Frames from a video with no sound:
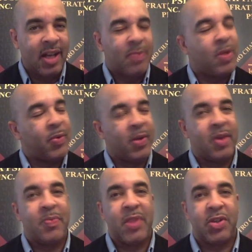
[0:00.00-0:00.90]
but we want to
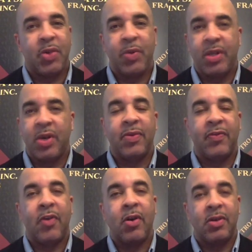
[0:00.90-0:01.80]
make sure we don't
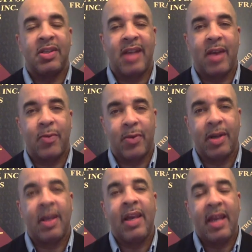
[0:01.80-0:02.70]
fall into that
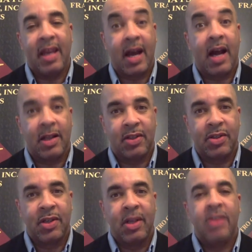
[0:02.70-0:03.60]
rut in college.